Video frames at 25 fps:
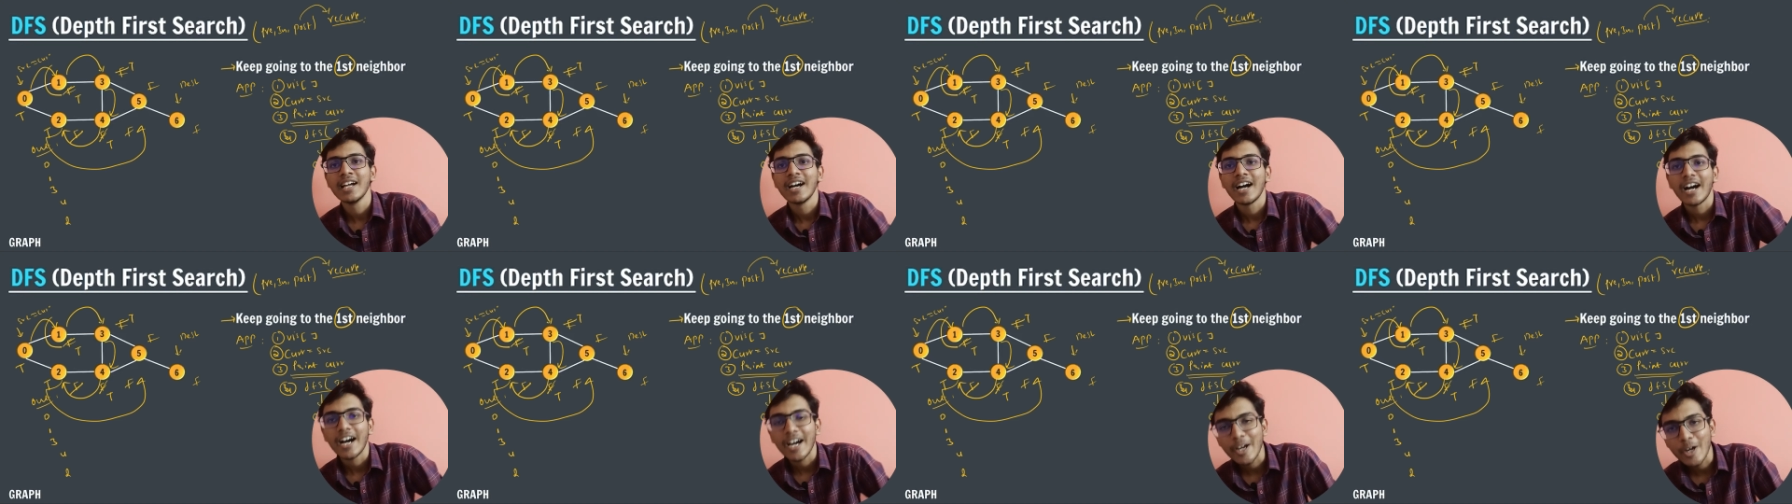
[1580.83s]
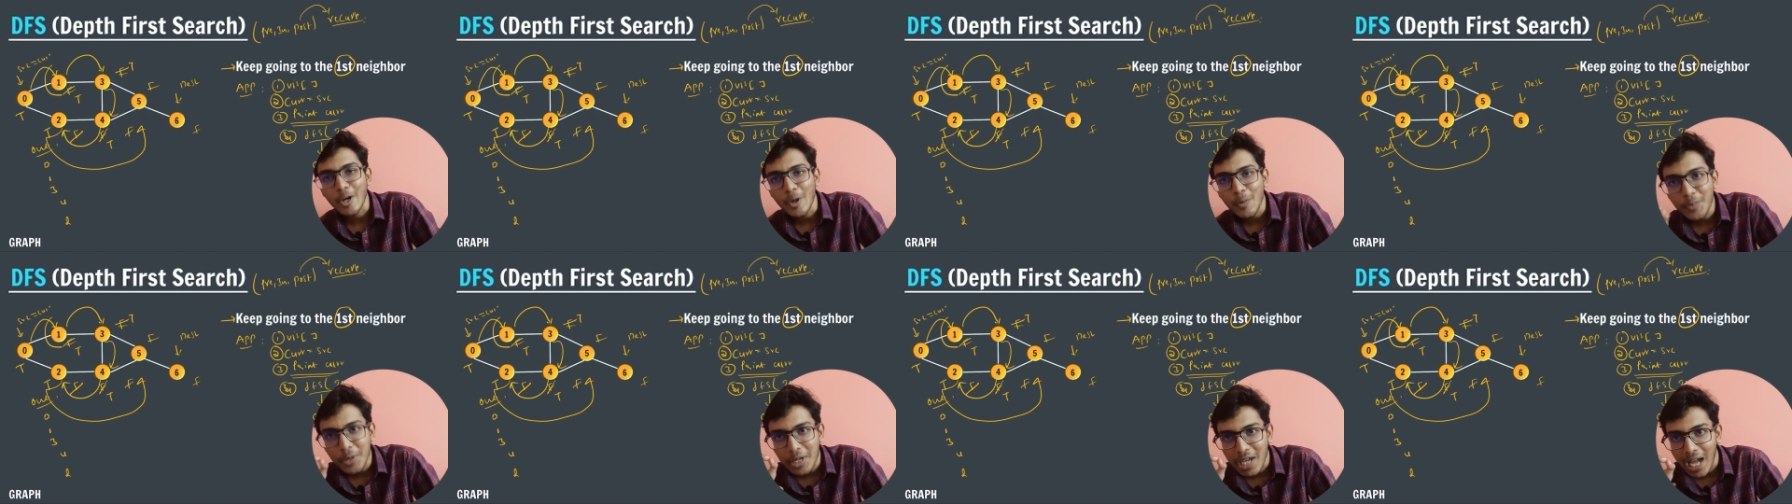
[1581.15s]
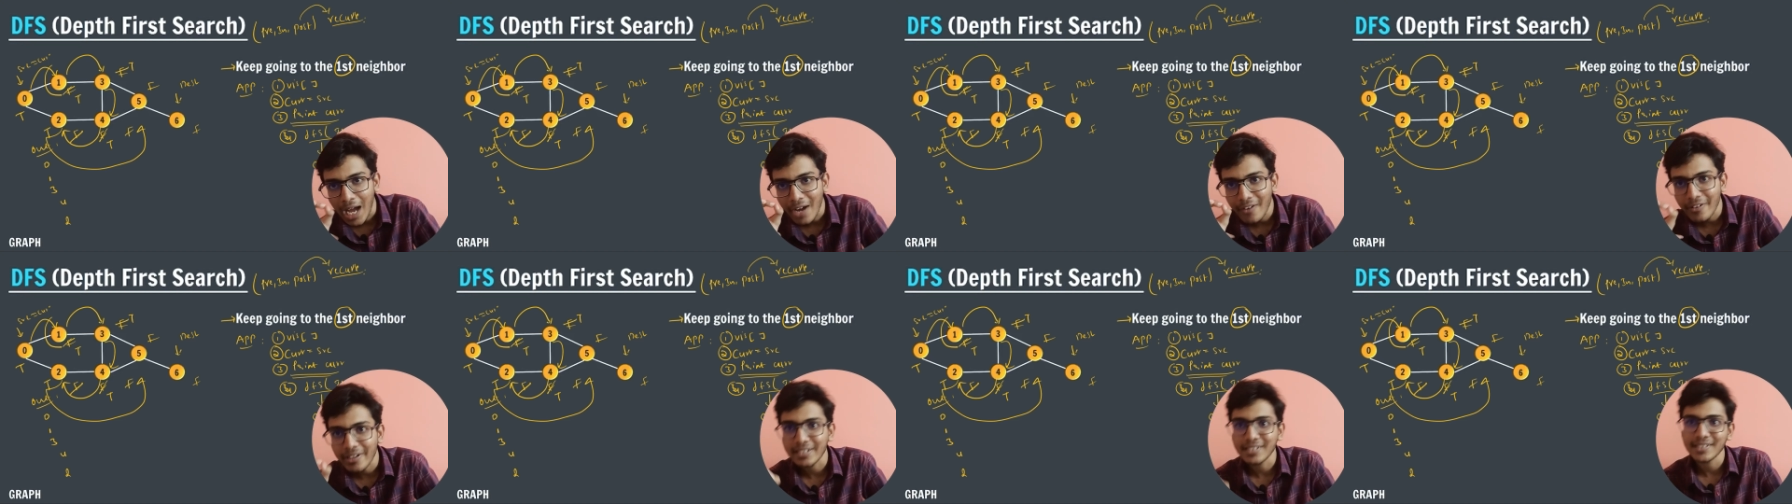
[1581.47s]
I hope you
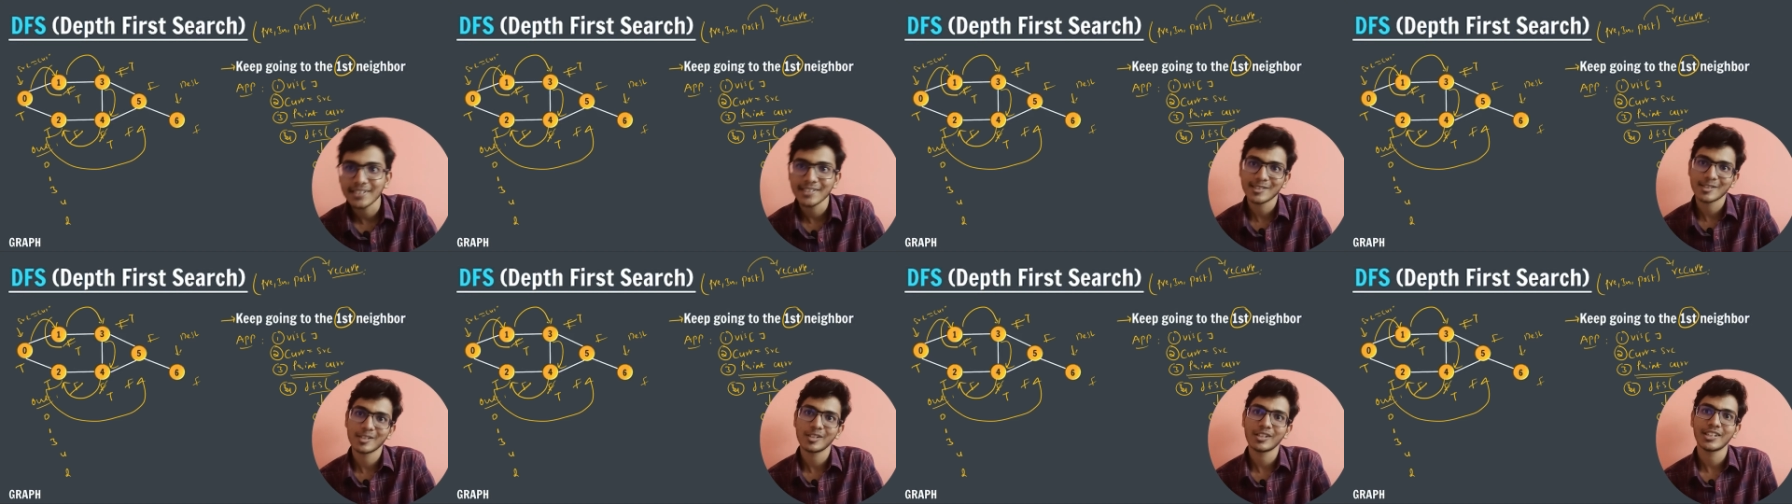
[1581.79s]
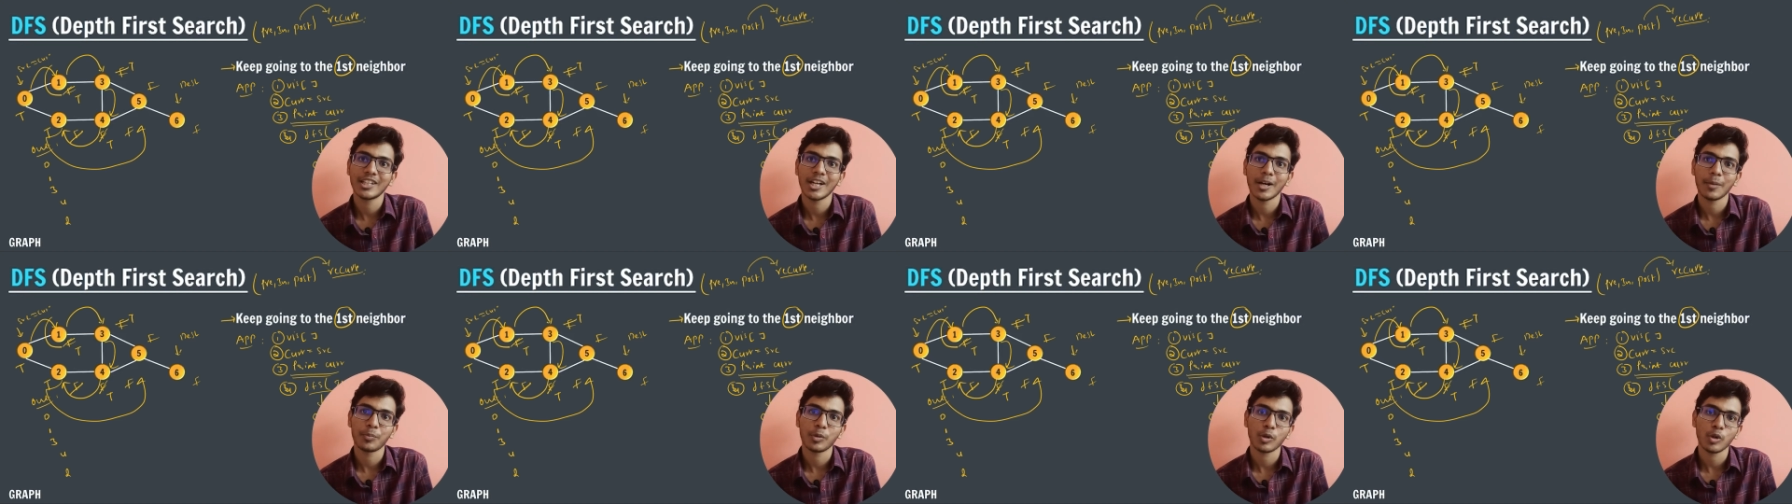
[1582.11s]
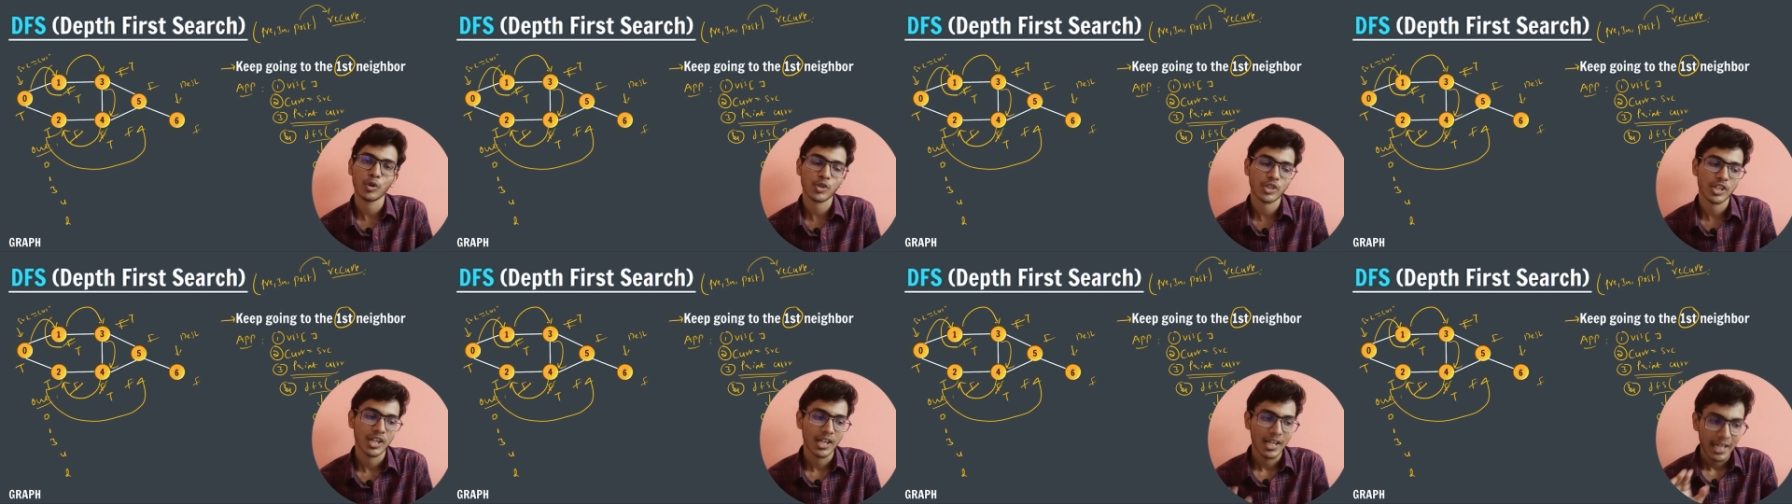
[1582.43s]
have understood the
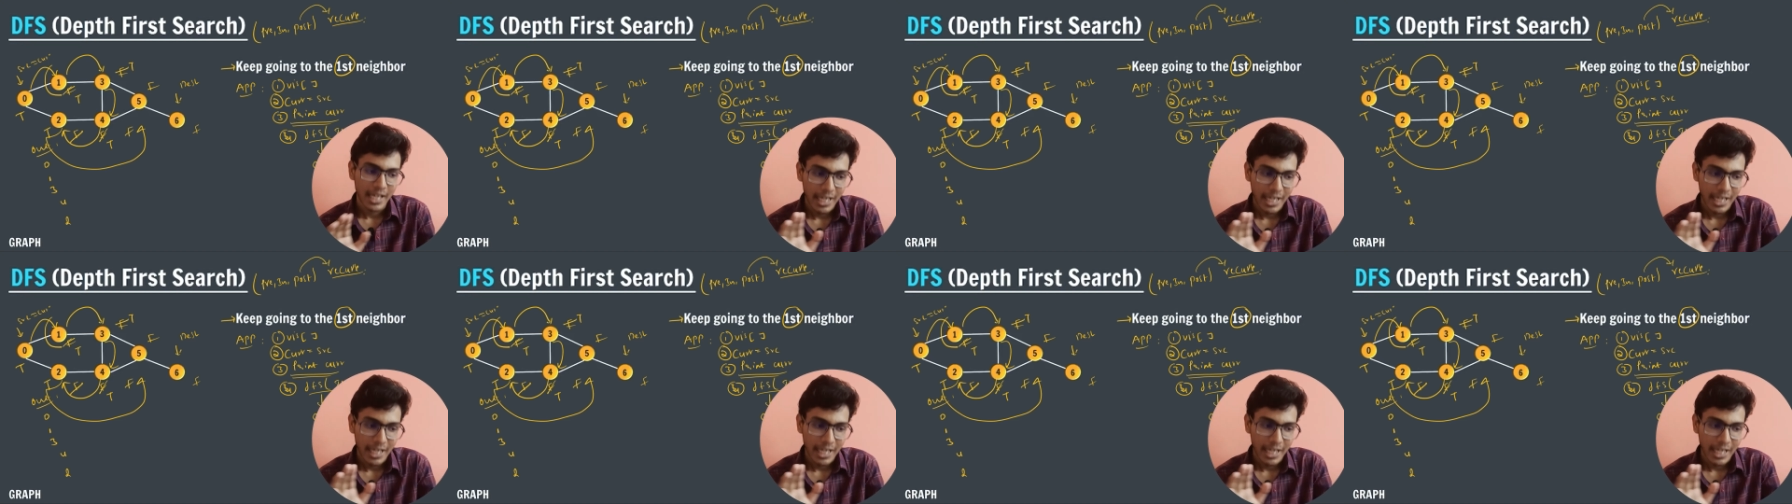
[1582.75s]
approach.